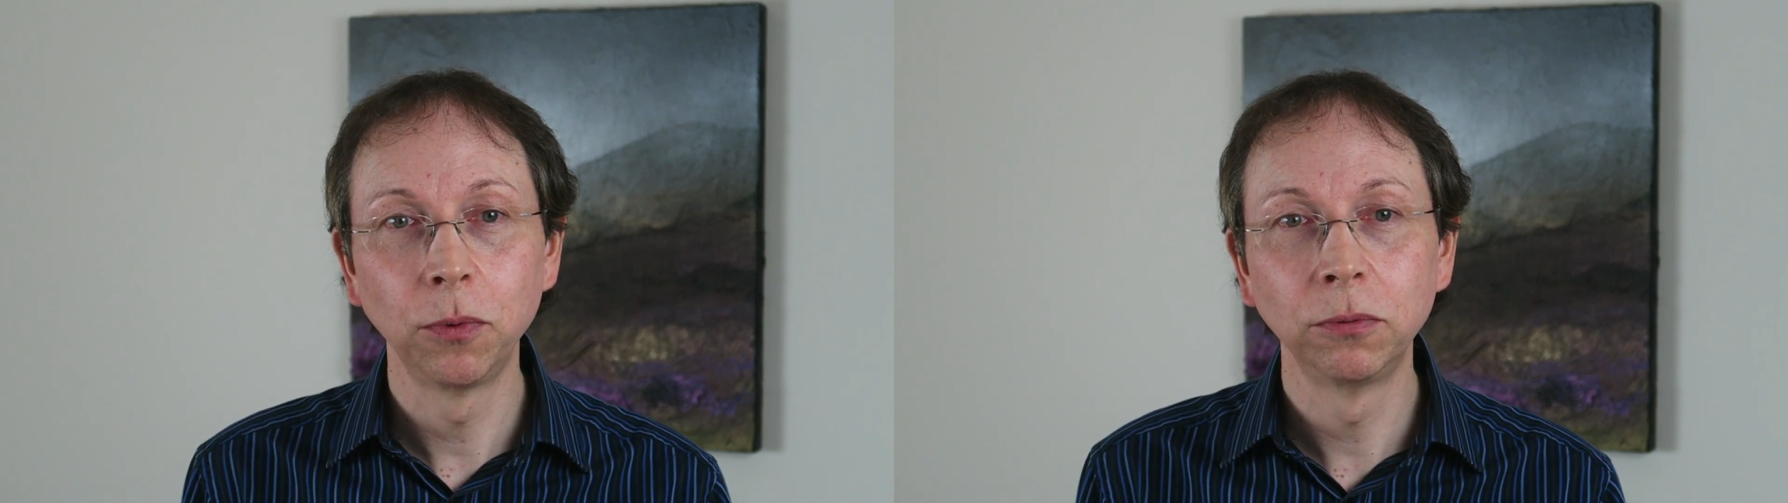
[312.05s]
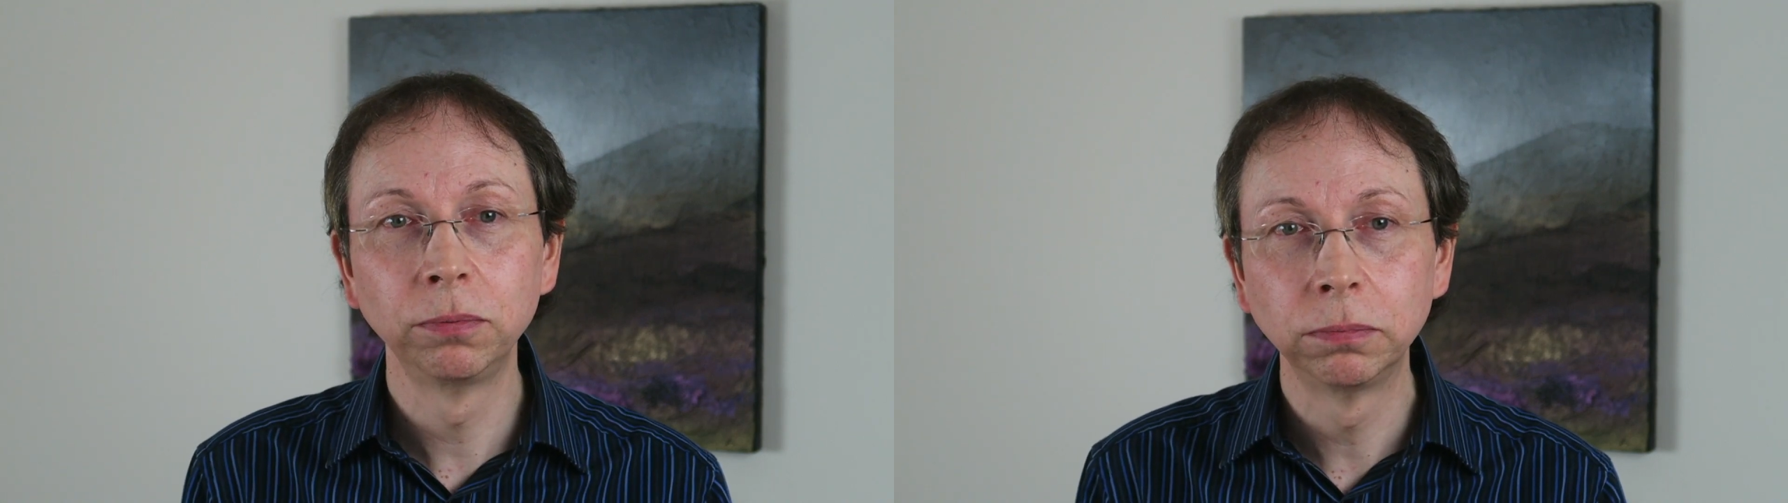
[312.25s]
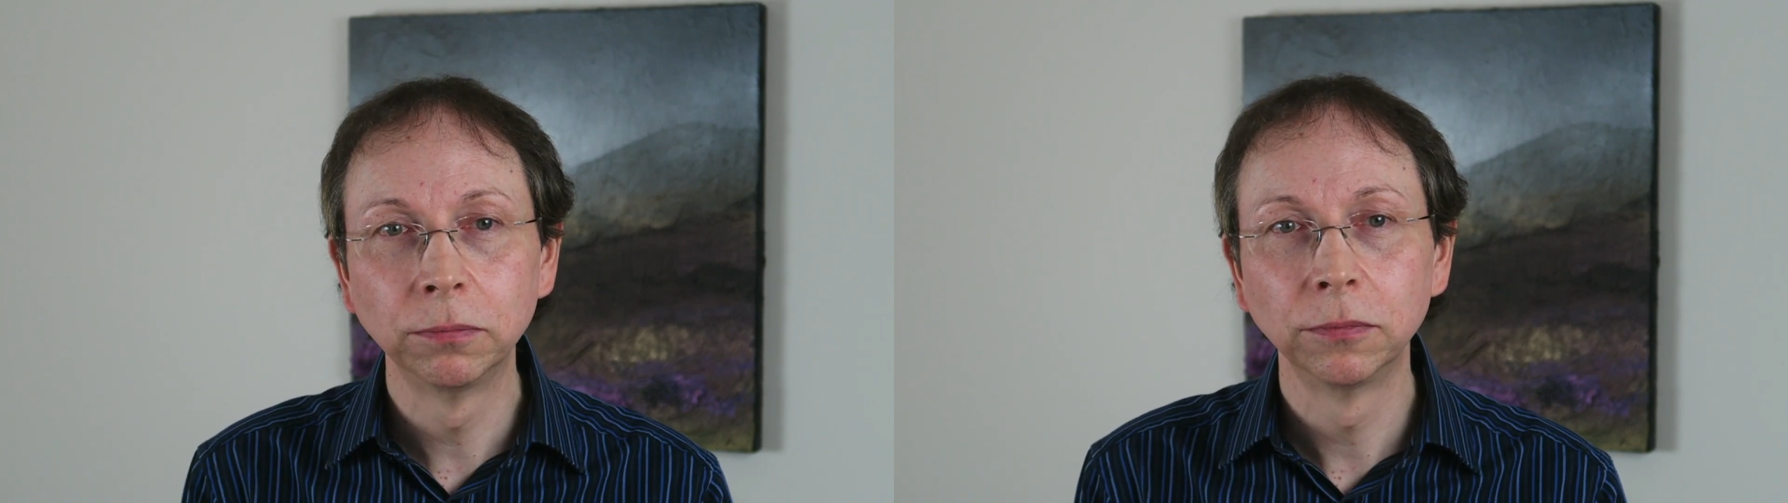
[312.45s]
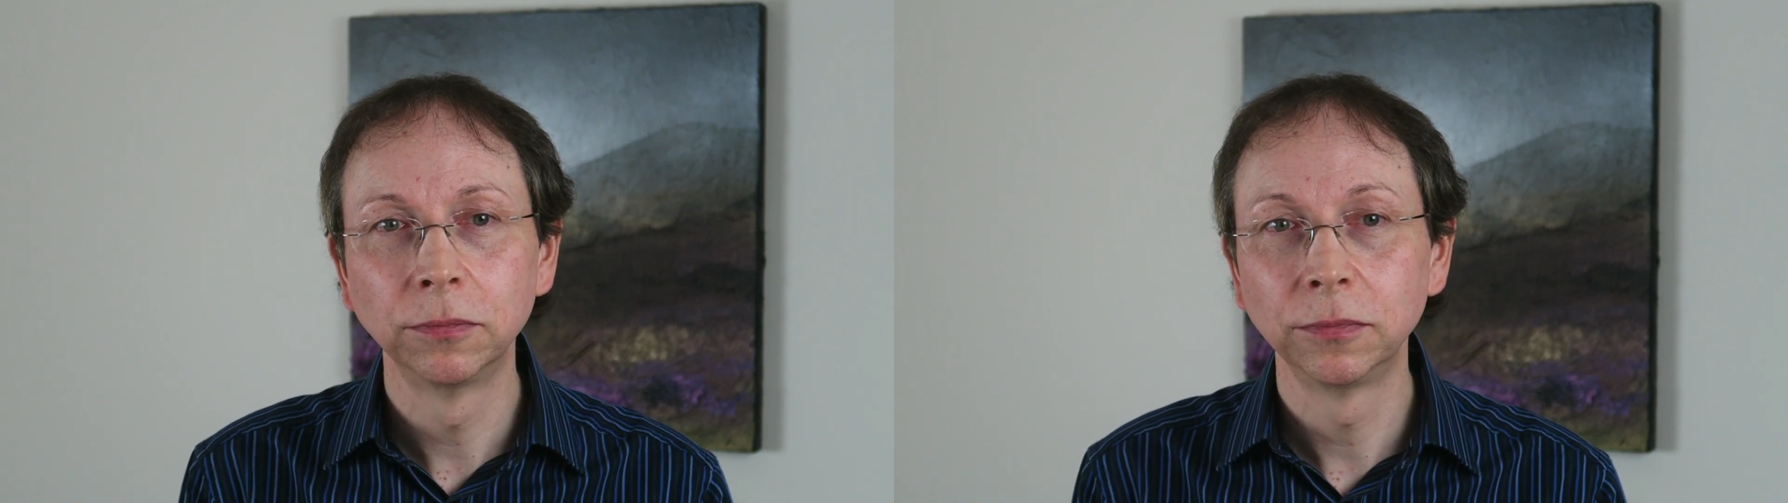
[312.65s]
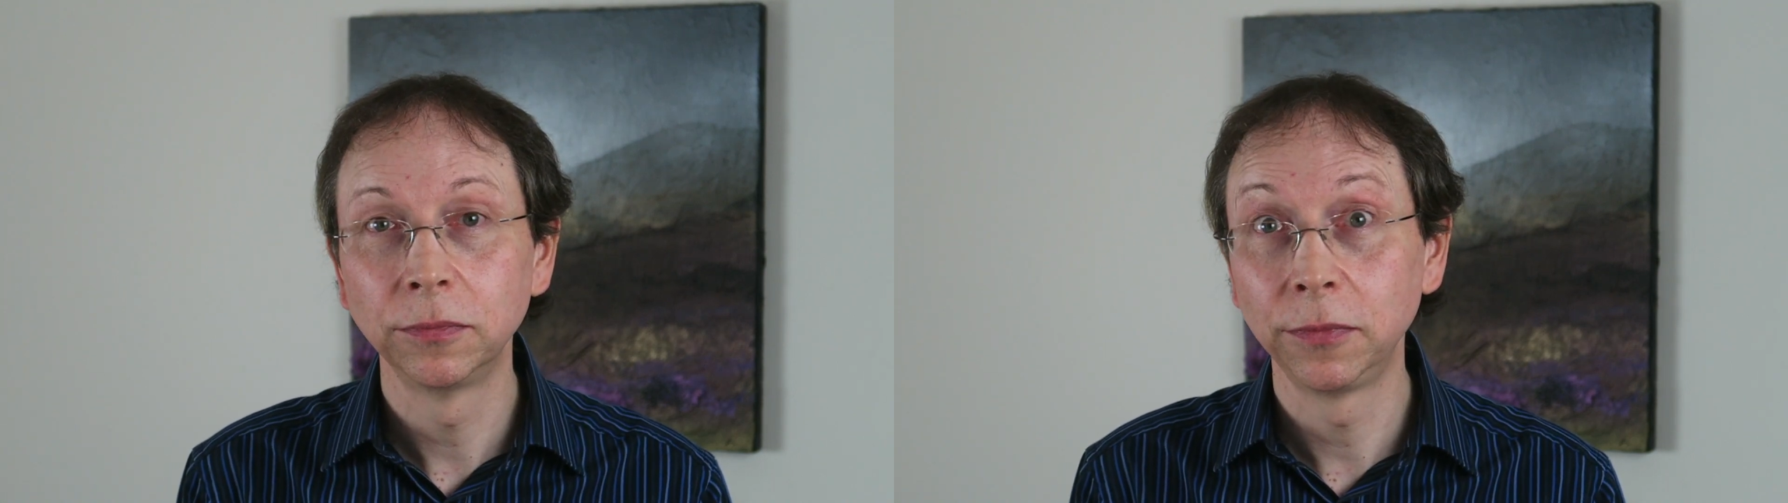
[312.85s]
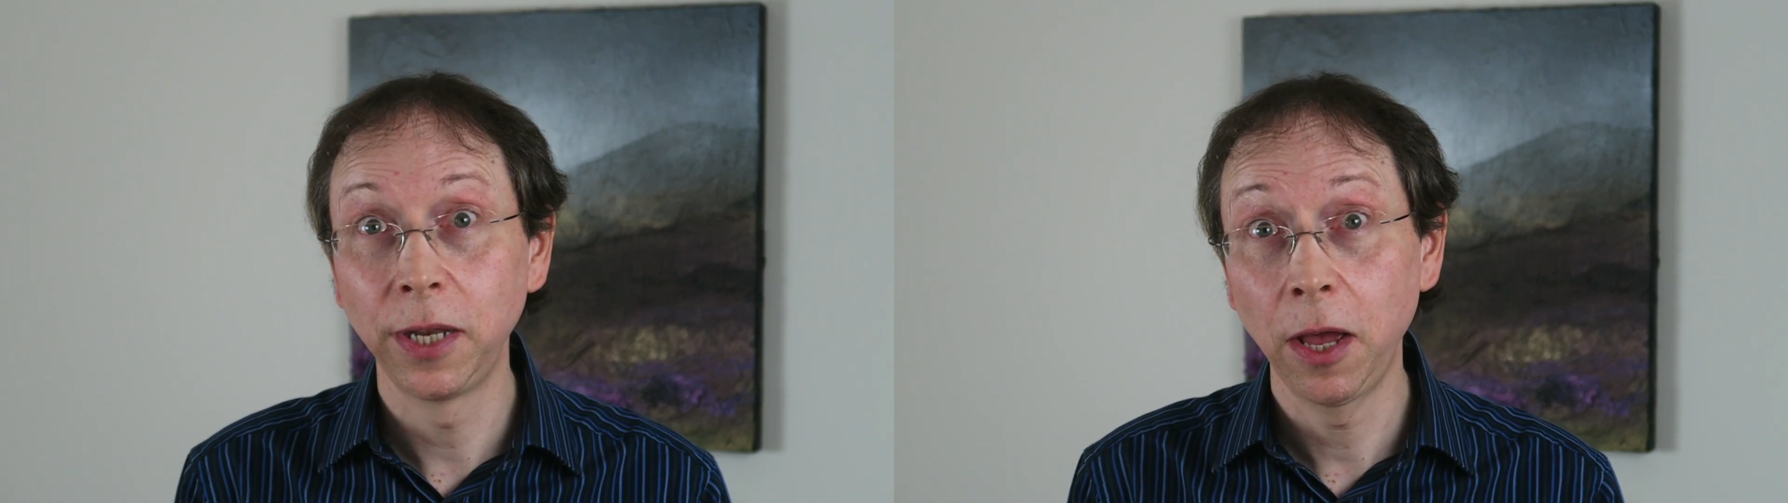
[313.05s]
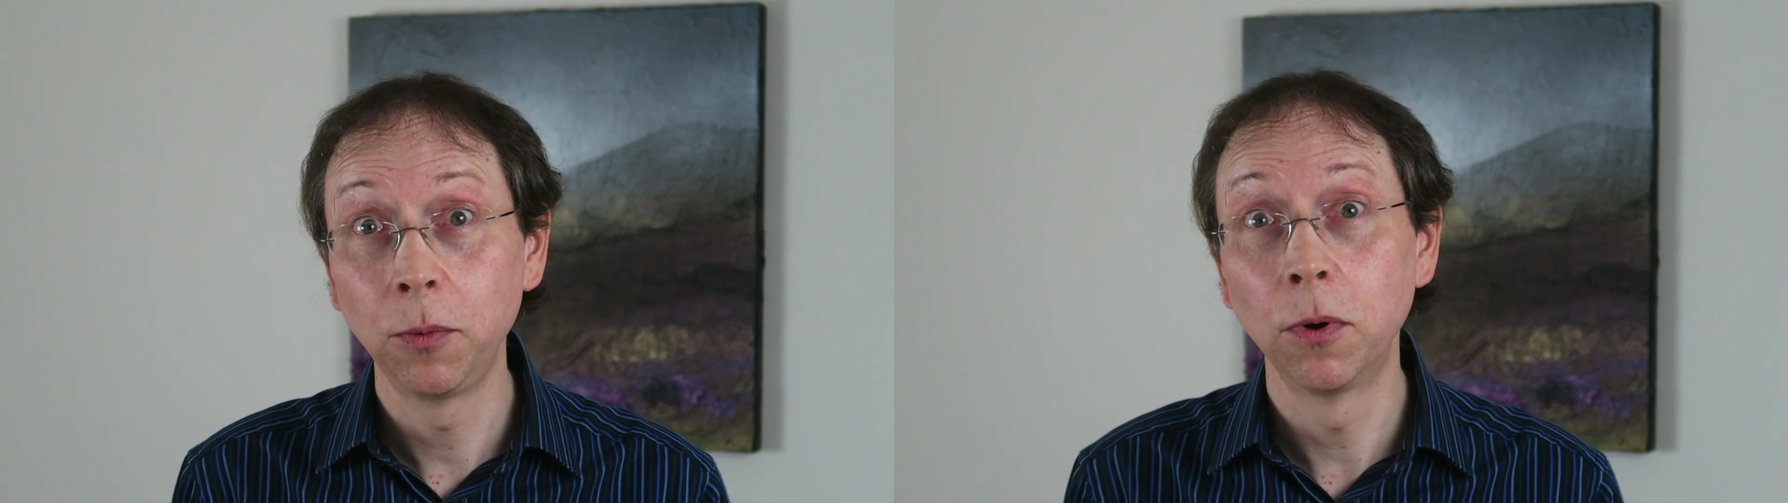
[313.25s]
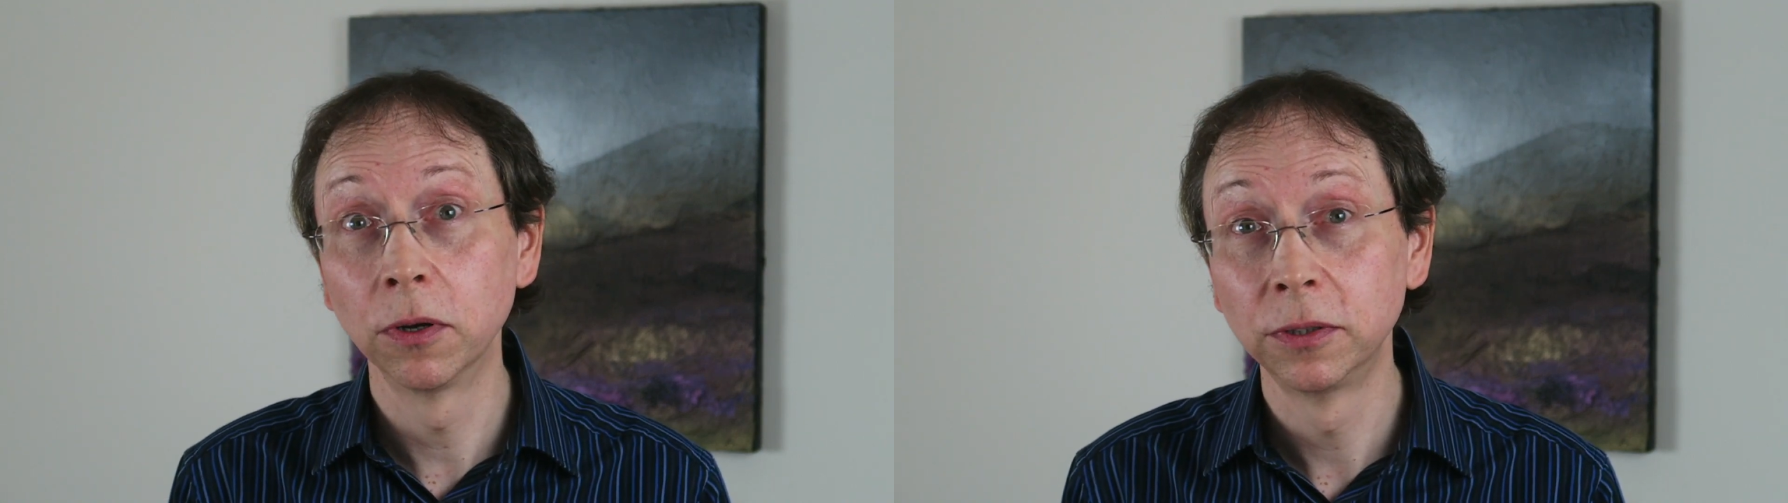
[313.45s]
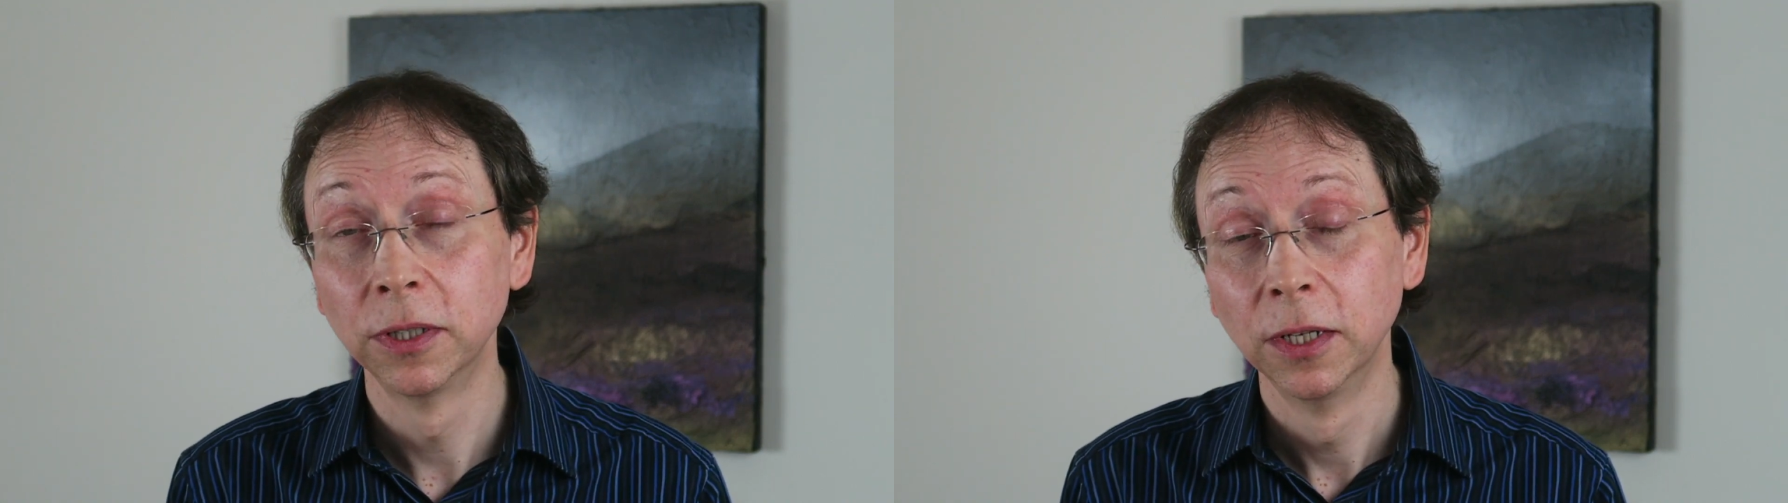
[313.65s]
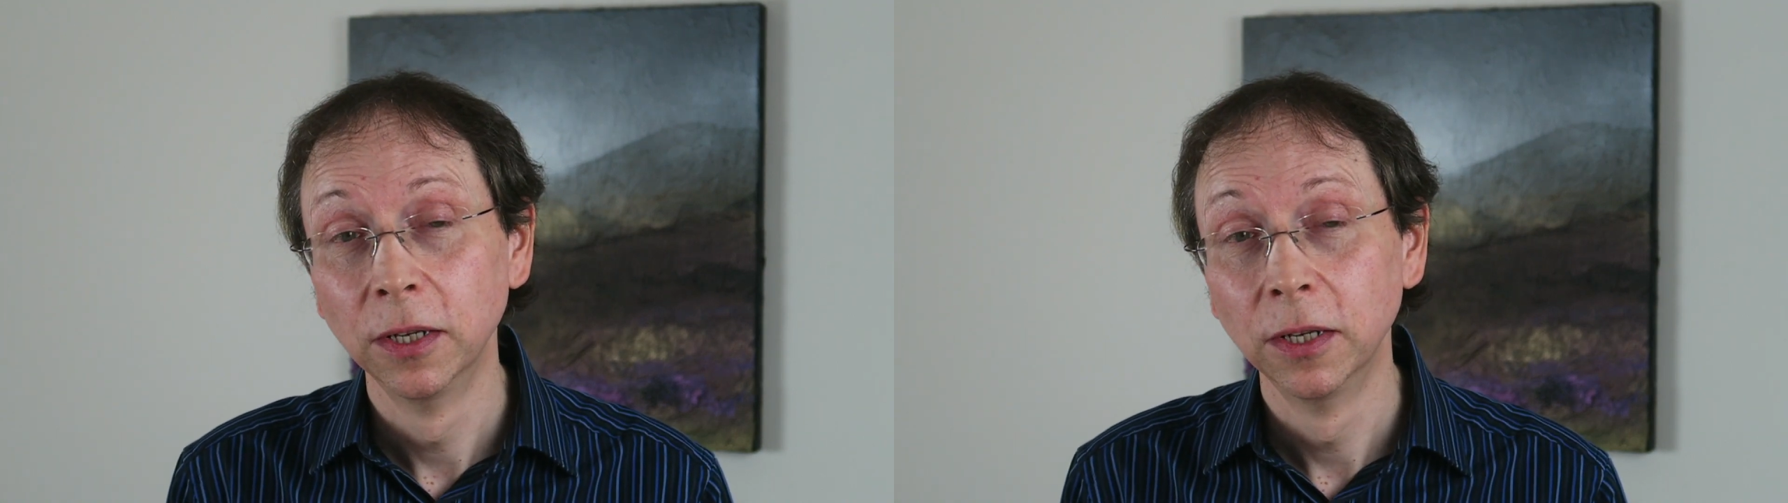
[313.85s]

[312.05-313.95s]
well, now what?